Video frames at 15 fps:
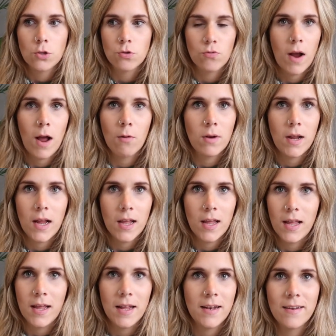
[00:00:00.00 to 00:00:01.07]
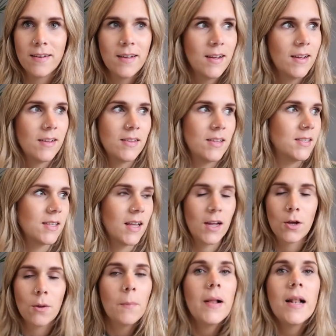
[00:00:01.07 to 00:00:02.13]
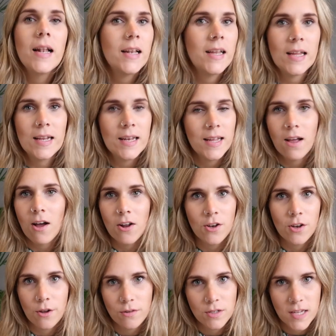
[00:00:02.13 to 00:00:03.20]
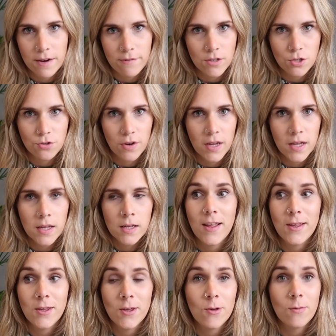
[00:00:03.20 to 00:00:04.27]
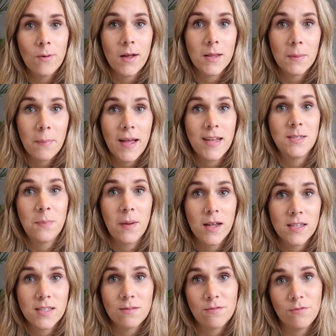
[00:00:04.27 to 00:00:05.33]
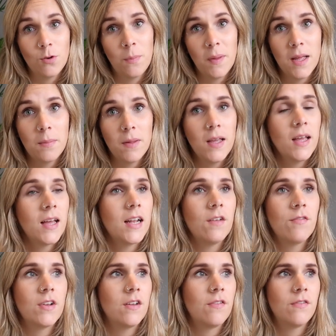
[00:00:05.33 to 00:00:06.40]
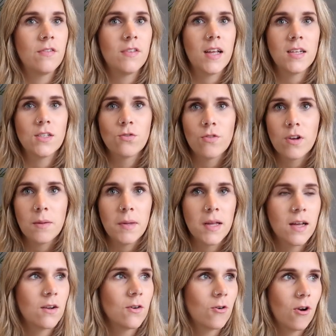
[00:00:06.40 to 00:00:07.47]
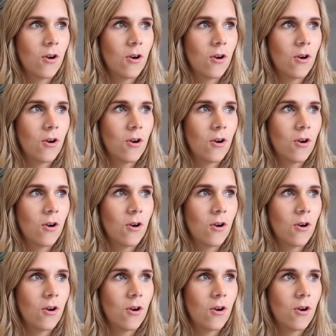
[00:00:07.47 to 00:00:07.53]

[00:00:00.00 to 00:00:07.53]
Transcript: drowning in this like completely unknown territory. You are the best person for your baby. And even if they're screaming and